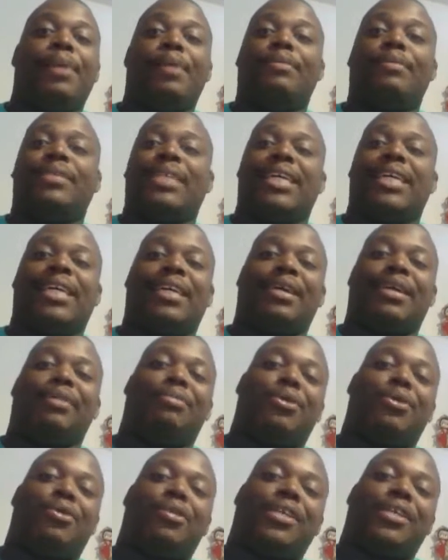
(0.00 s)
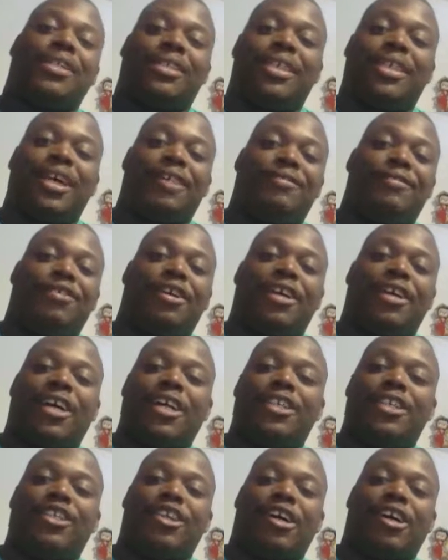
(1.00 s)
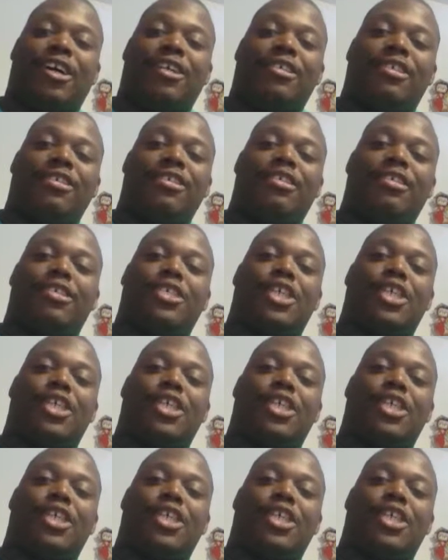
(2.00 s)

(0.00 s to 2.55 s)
Pimp C ended up going to jail for a gun charge,